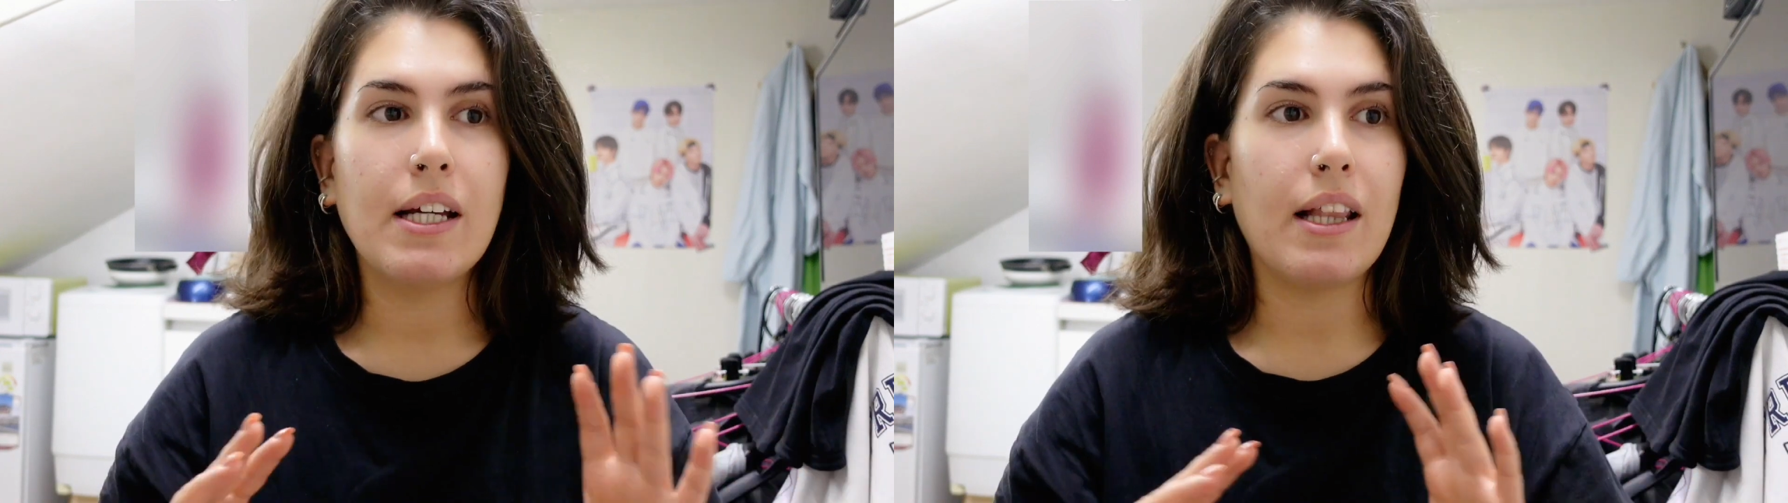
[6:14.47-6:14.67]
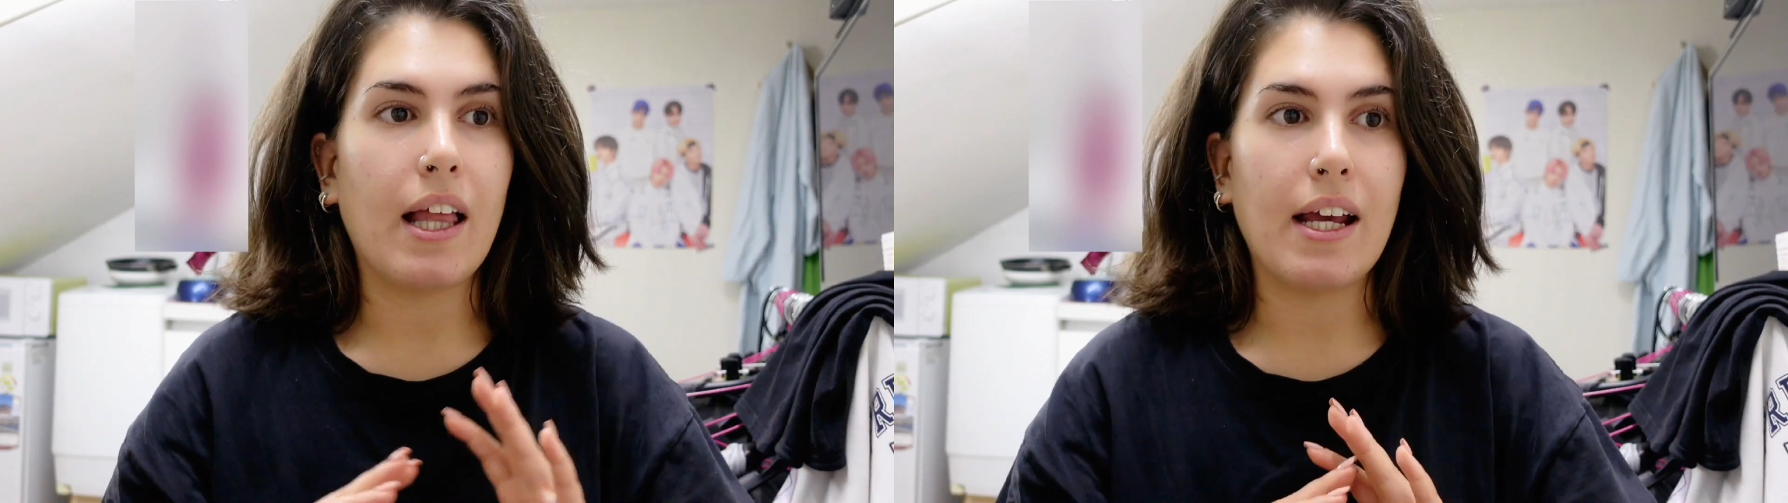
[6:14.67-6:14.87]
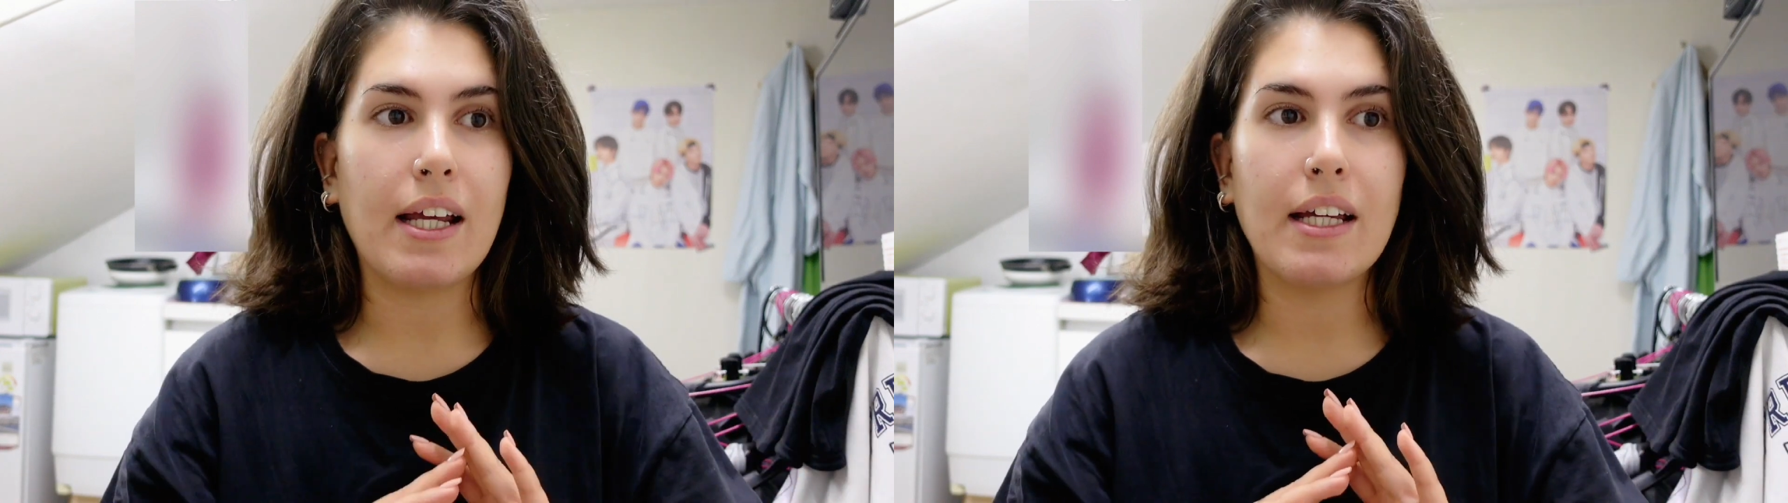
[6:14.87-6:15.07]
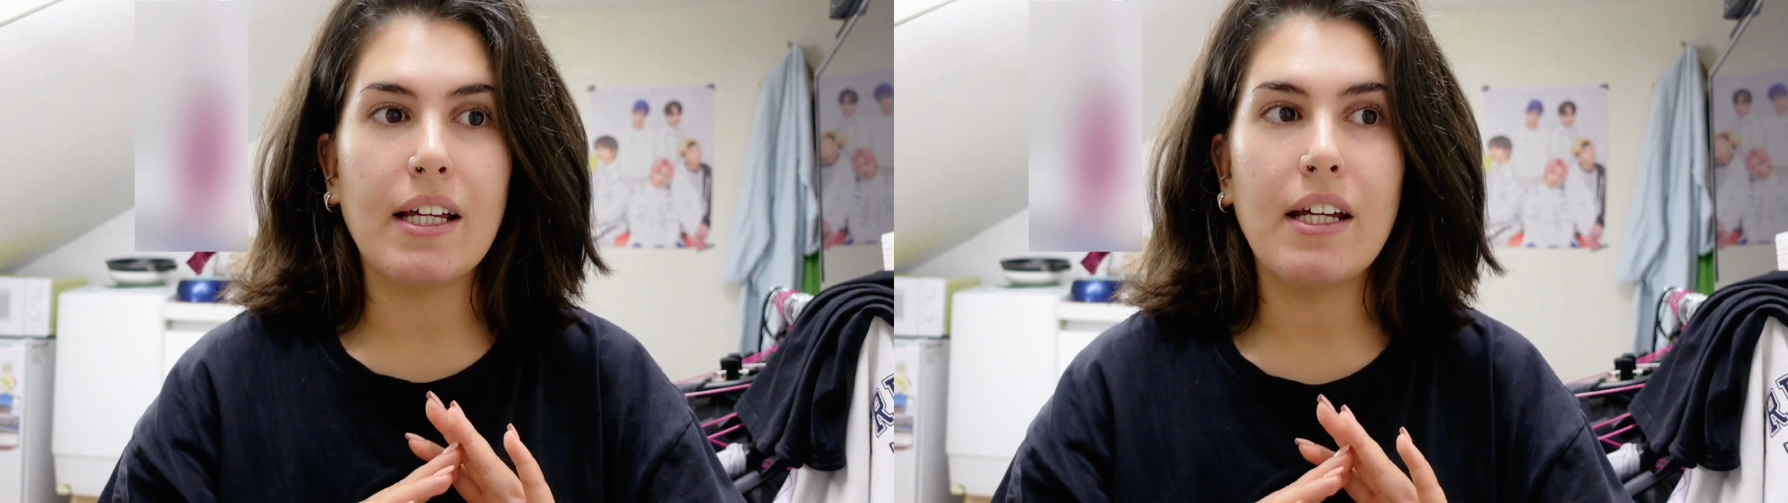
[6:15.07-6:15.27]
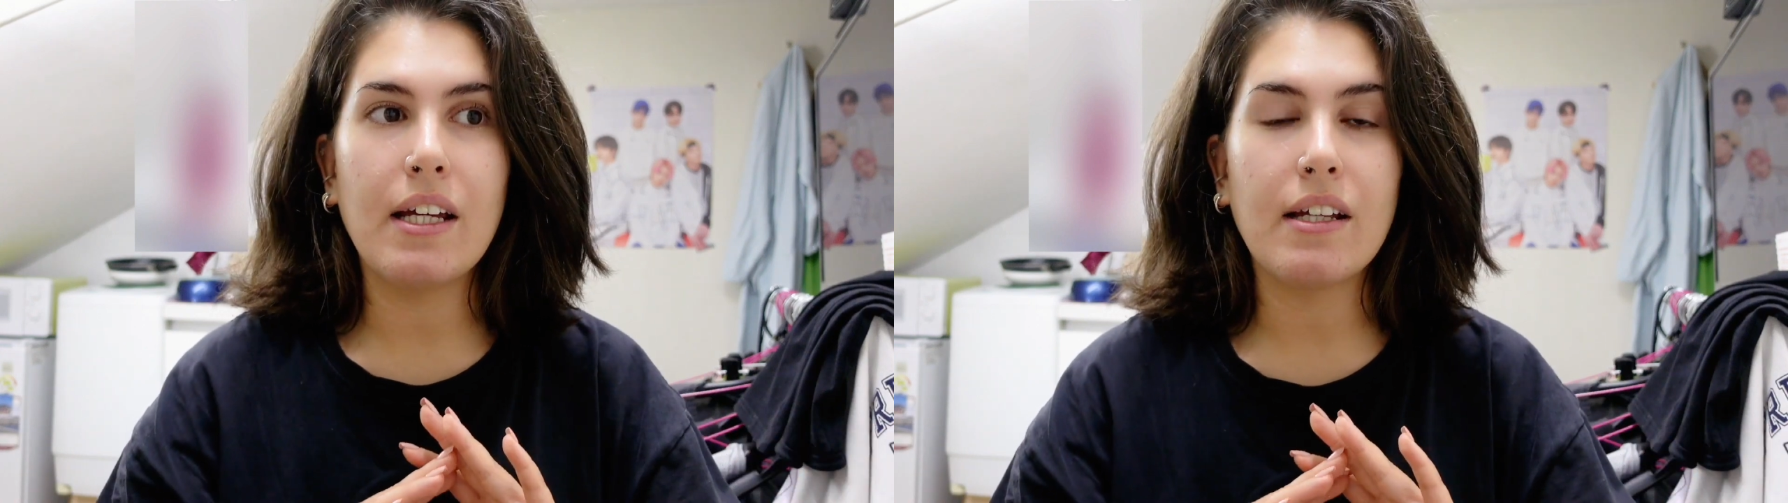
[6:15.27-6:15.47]
like
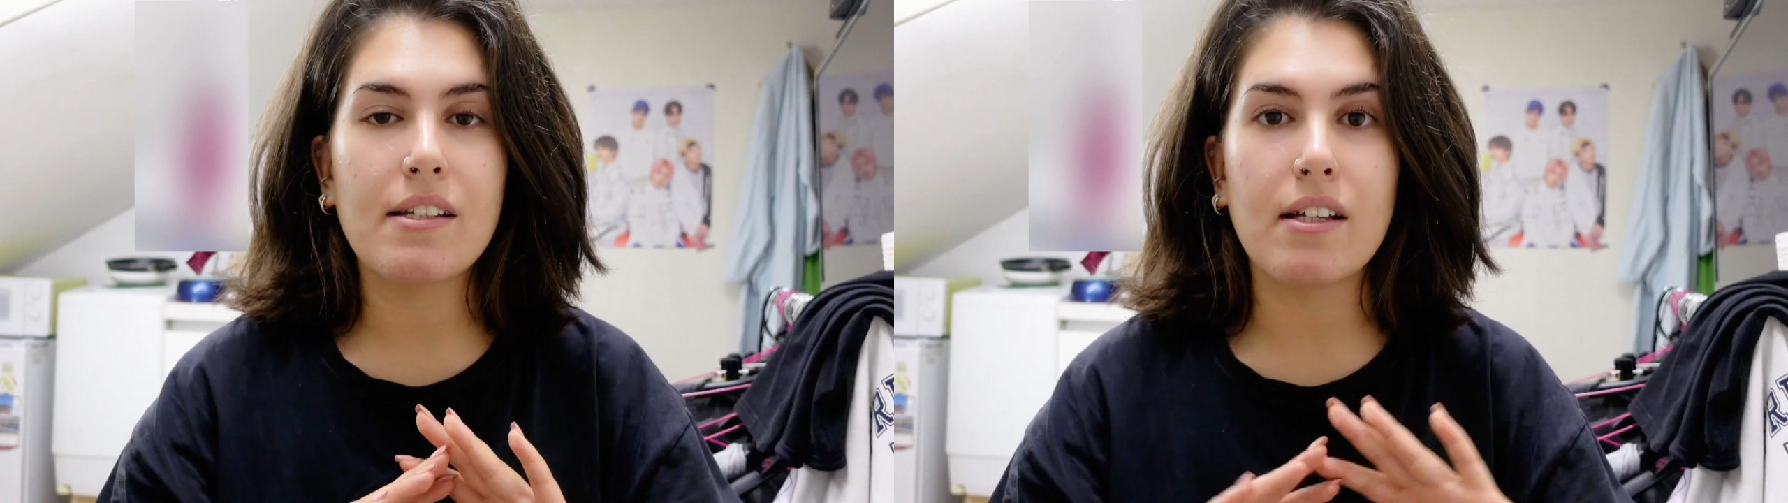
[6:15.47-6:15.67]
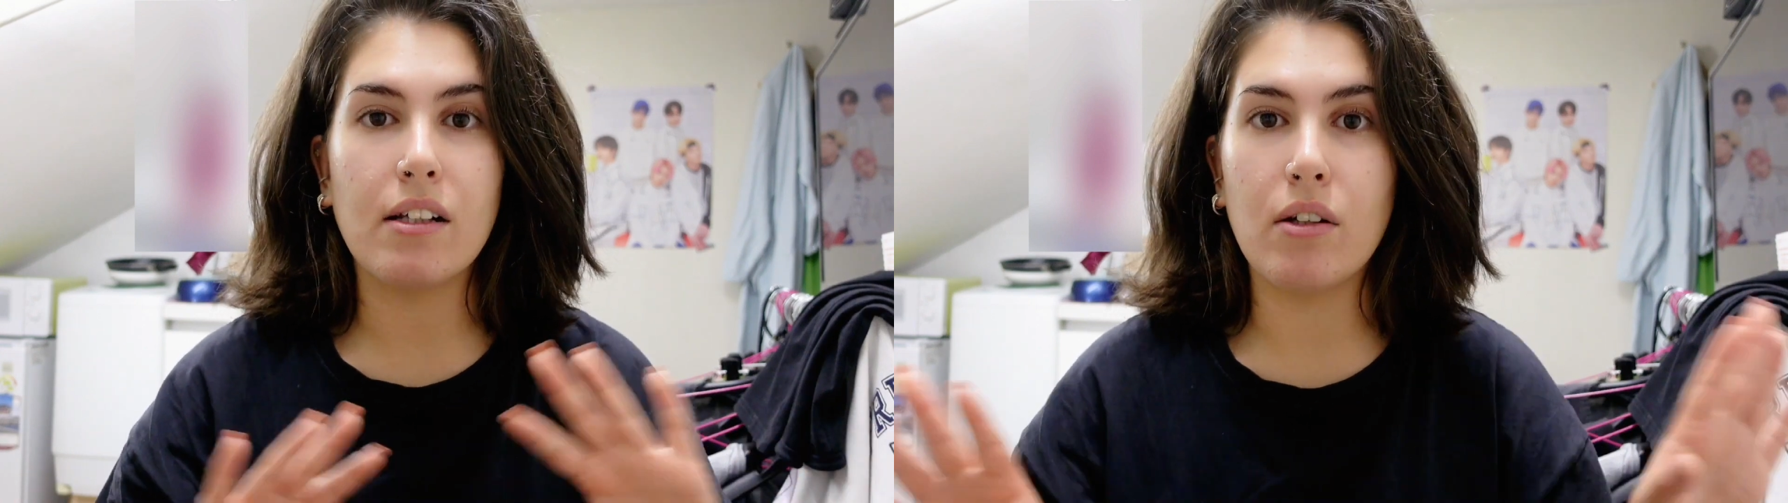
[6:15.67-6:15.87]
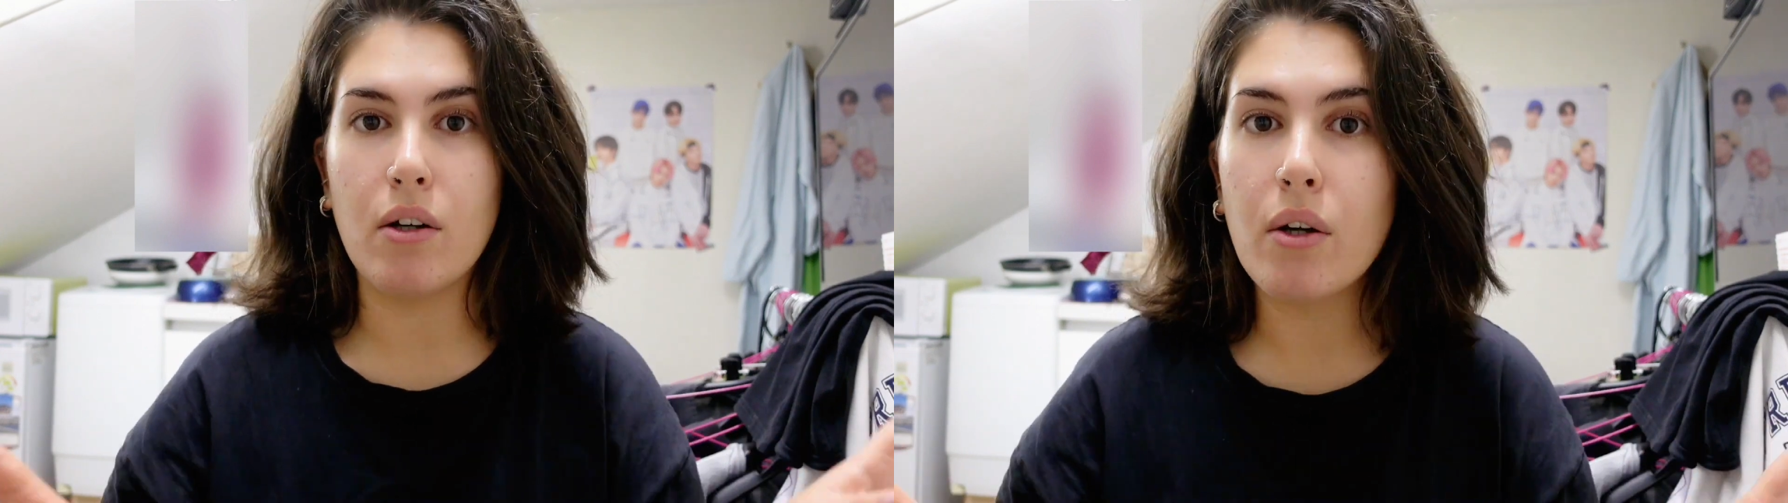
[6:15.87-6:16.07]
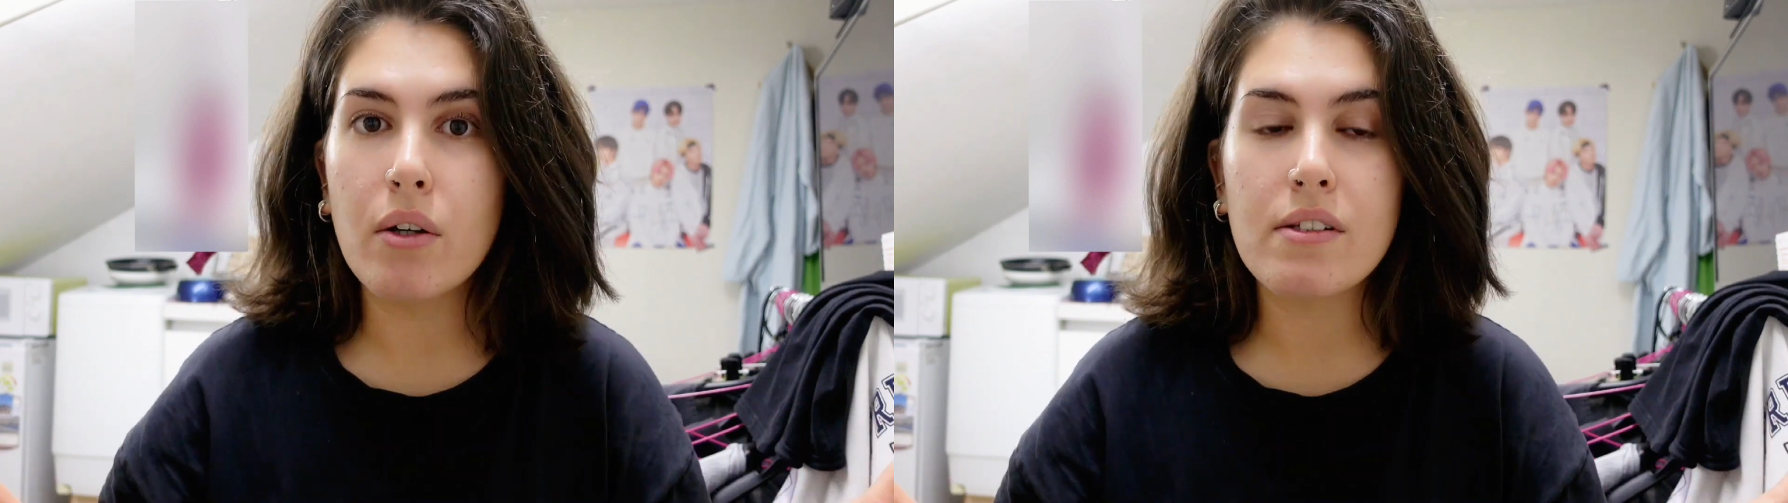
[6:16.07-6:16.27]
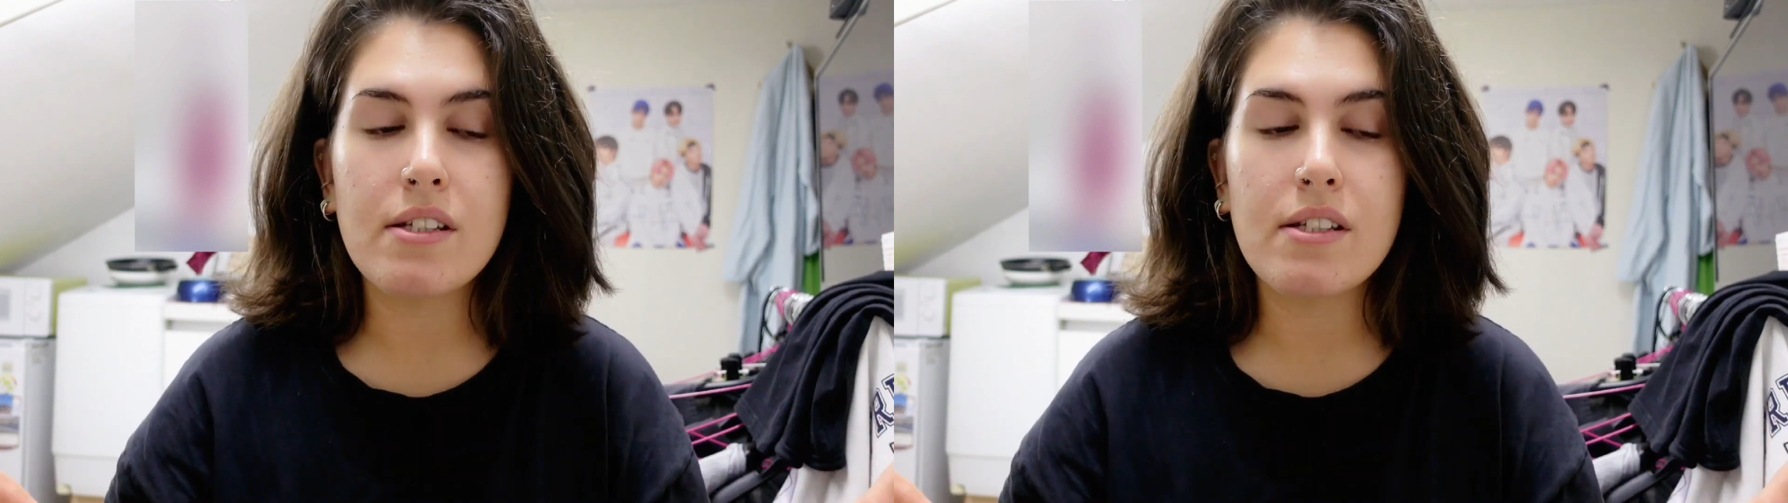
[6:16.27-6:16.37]
salons